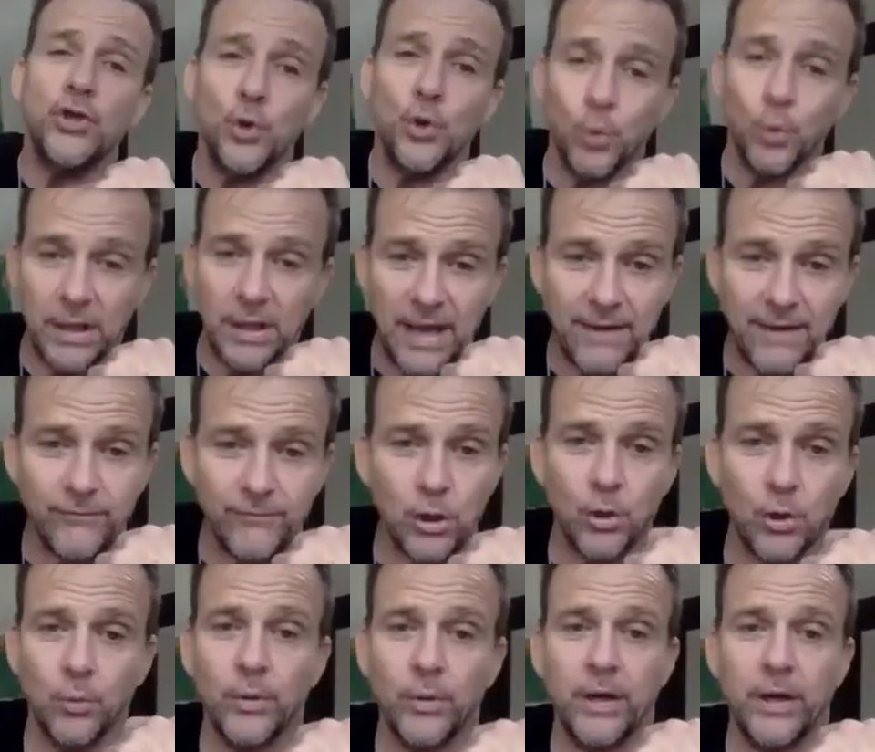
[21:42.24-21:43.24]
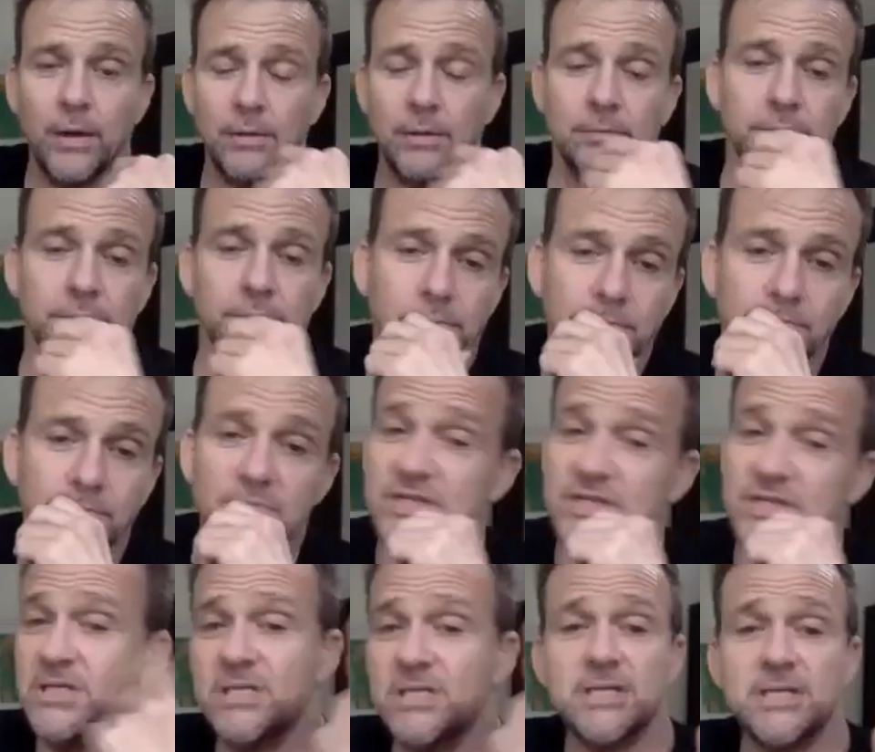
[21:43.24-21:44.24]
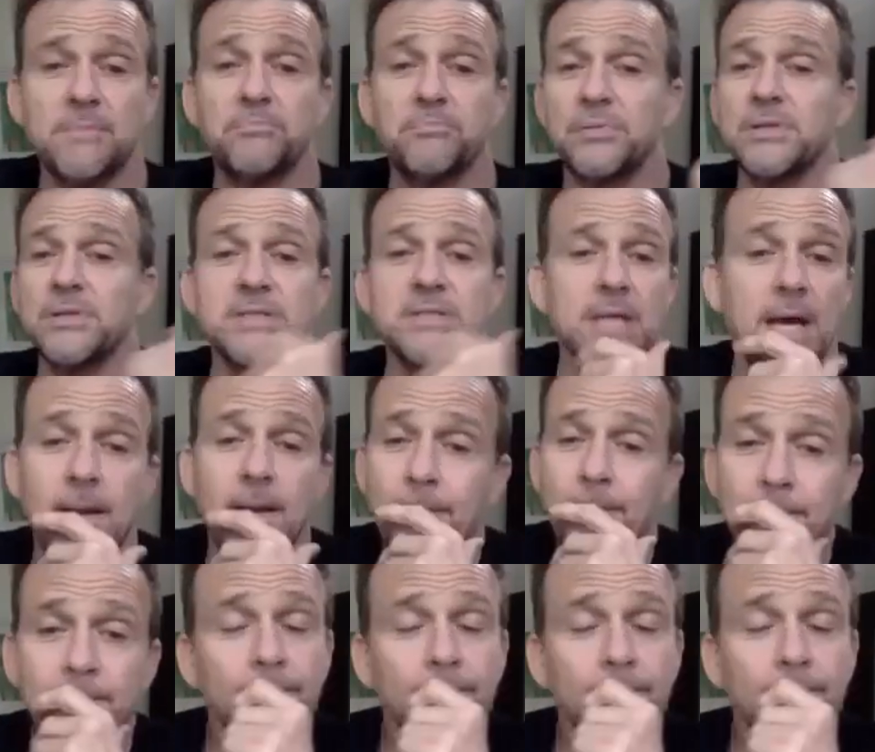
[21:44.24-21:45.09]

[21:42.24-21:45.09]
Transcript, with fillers: you will have a career. It's as simple as that.